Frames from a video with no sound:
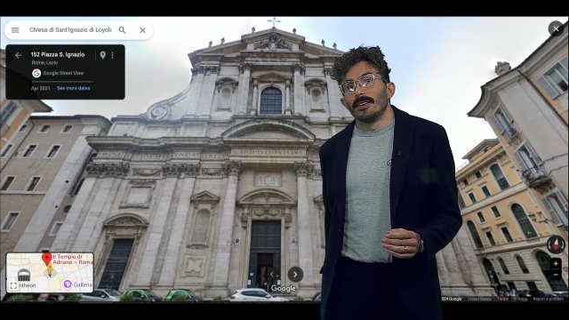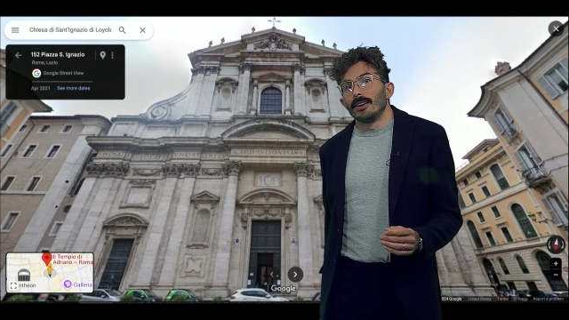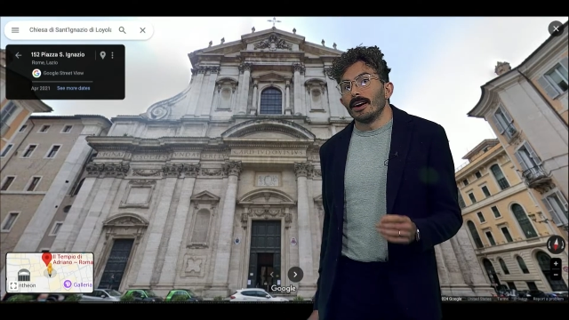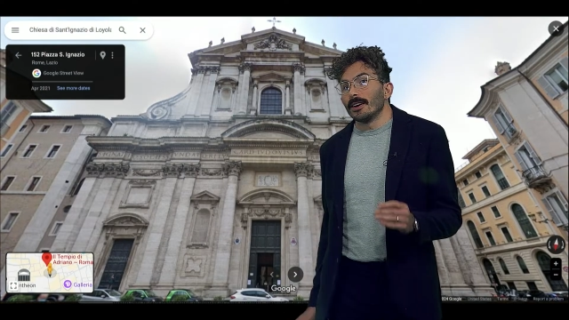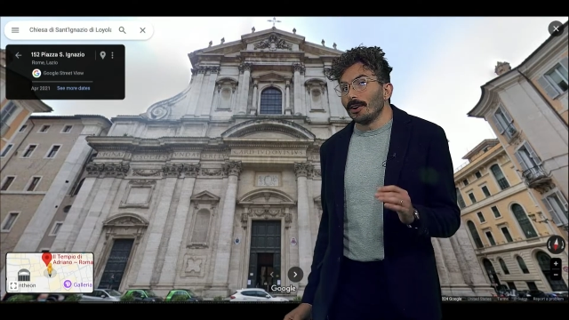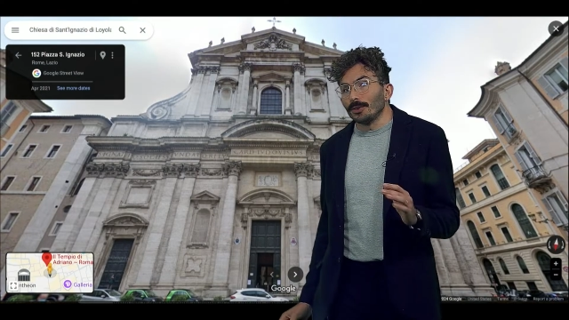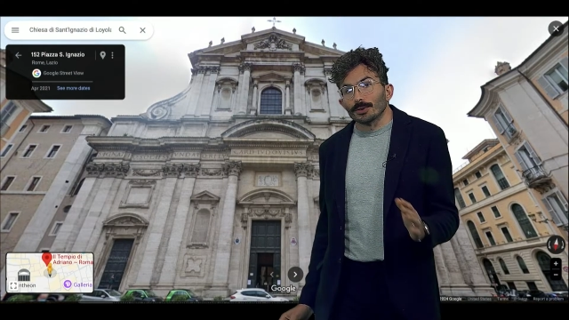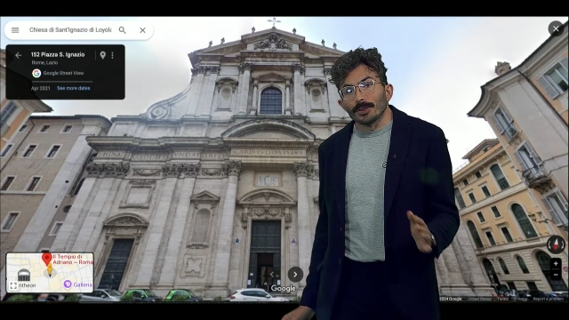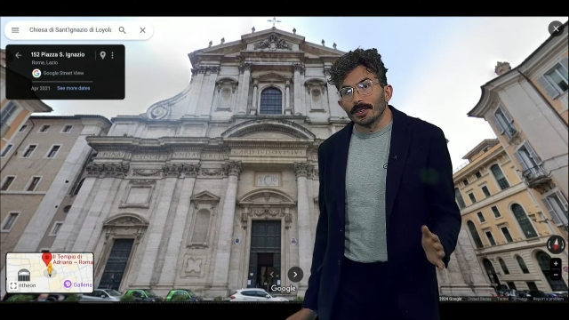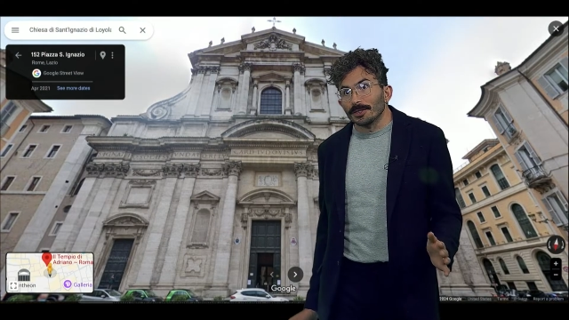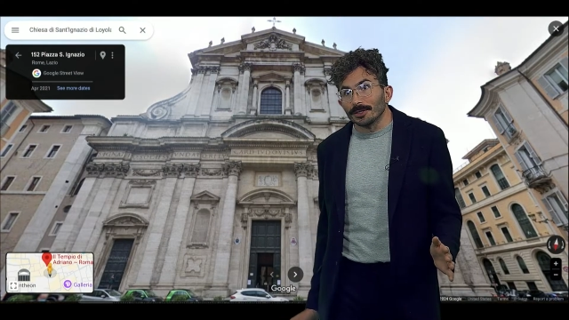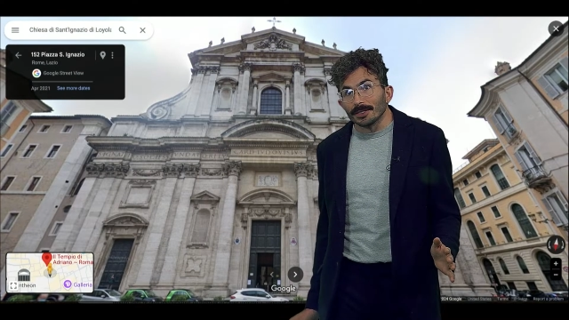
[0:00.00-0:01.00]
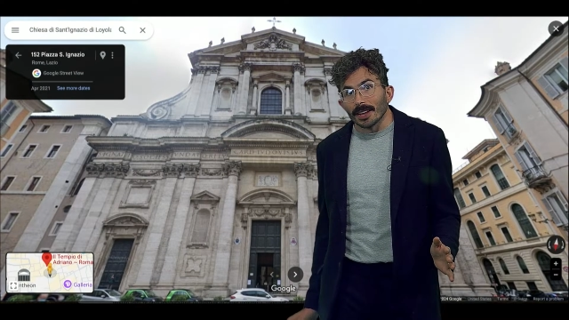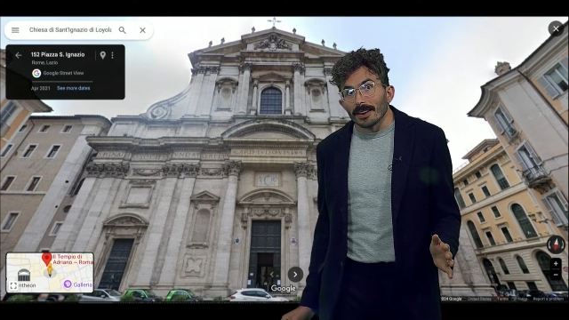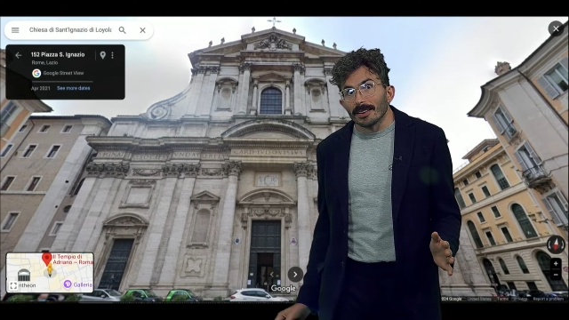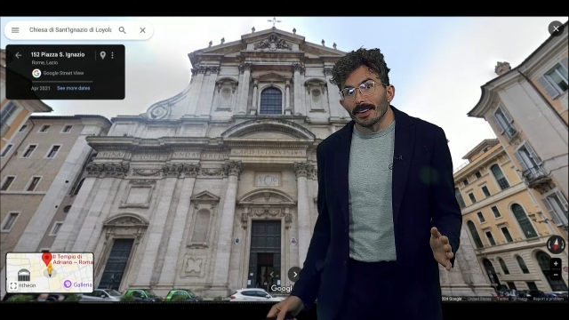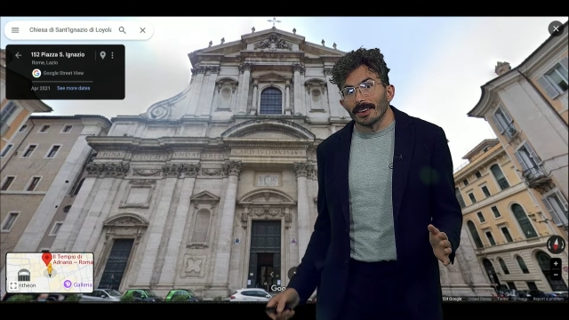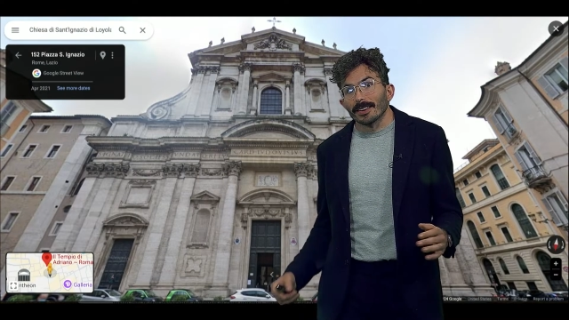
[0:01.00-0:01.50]
a cultural
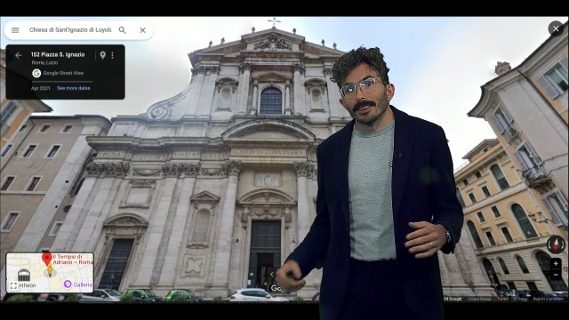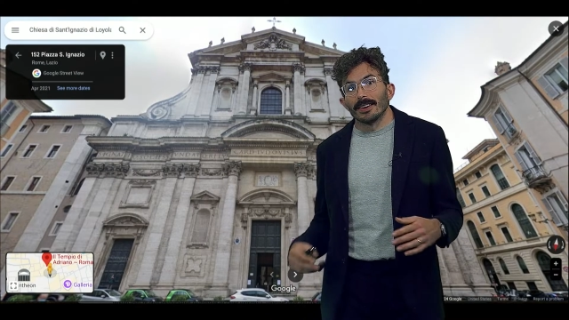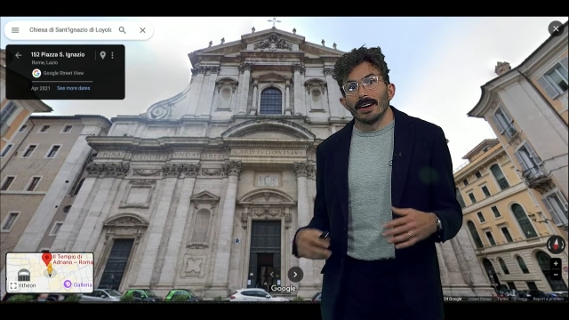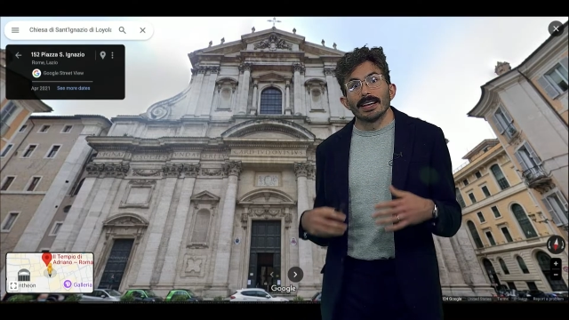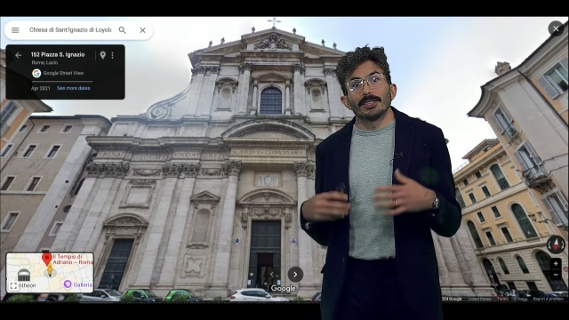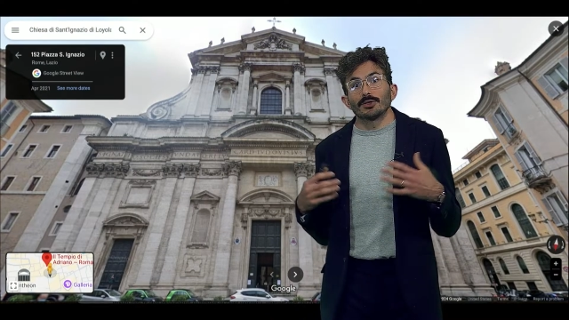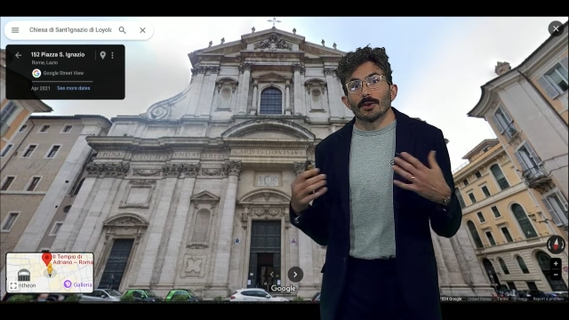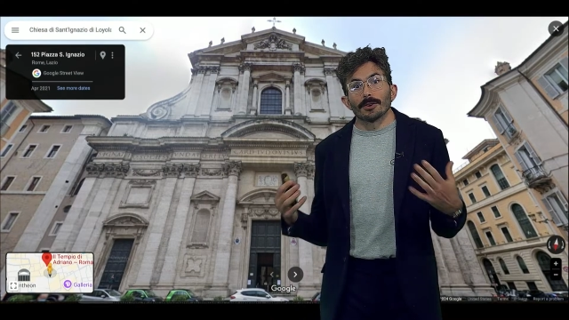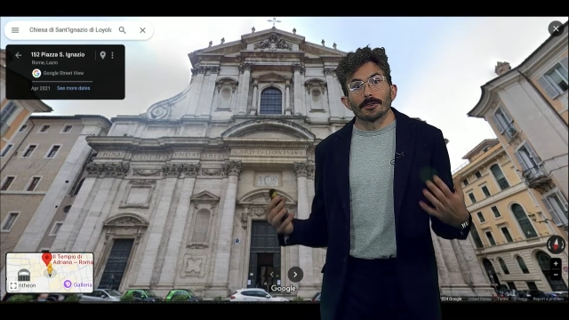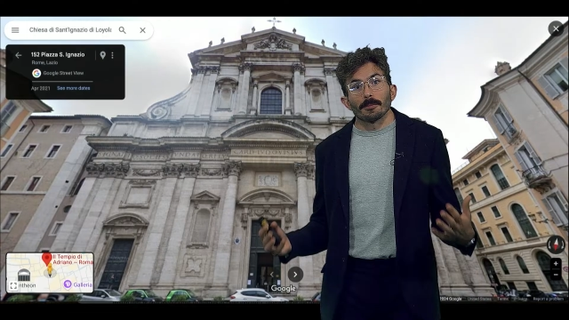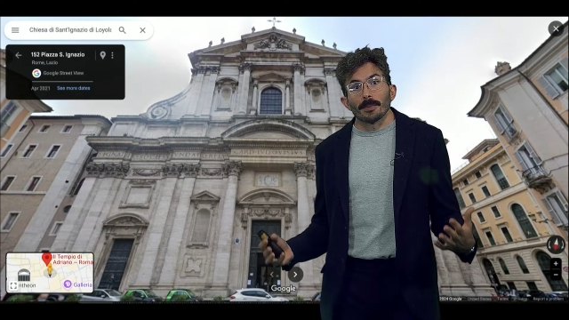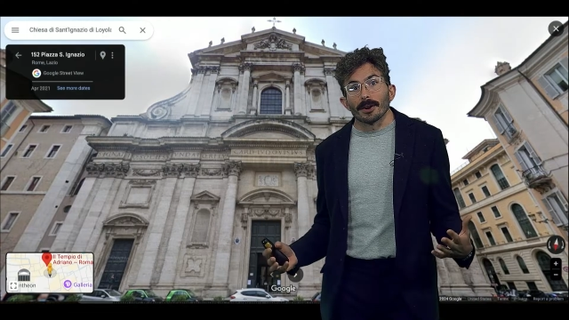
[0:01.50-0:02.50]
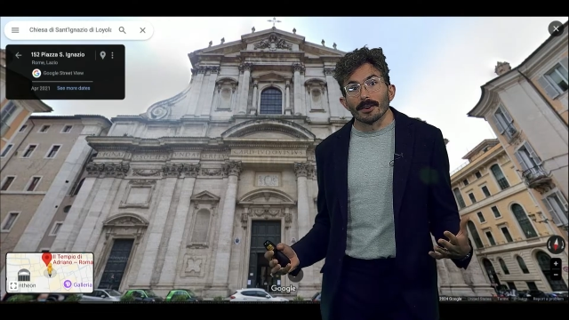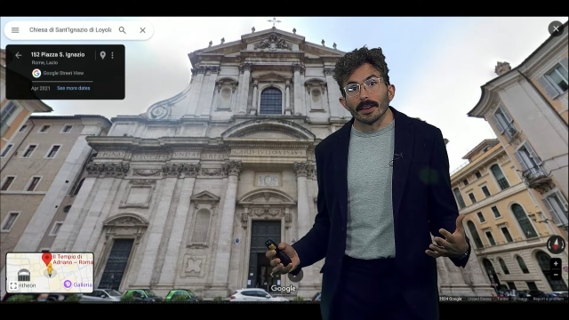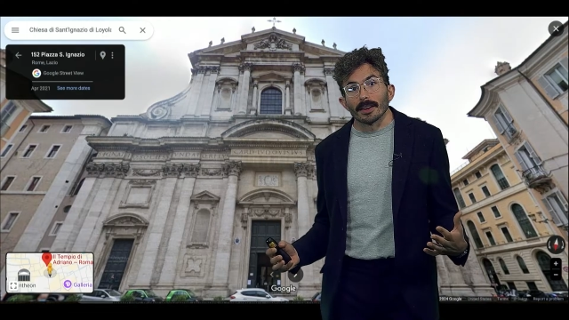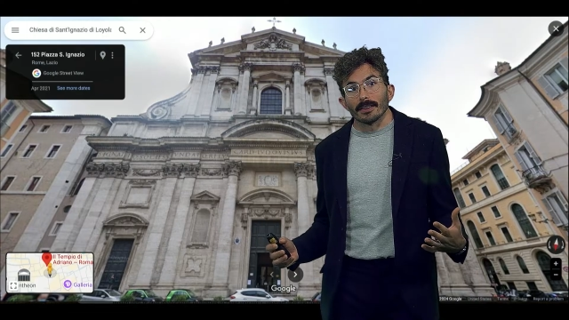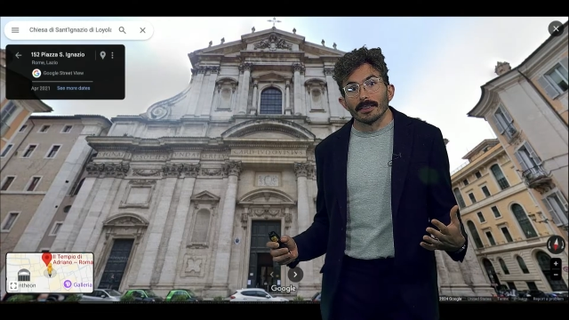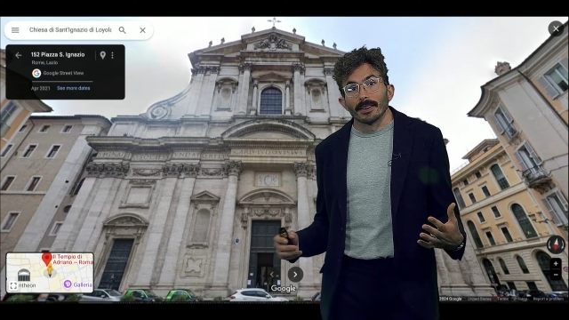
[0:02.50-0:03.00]
understanding, a historical
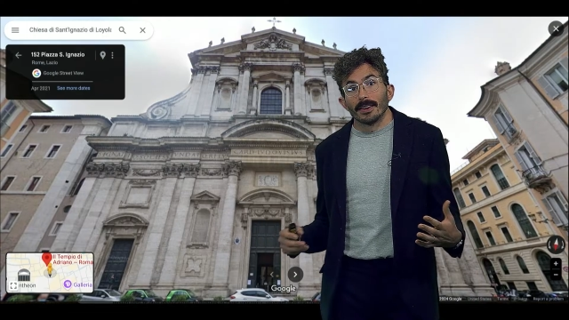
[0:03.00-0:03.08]
period,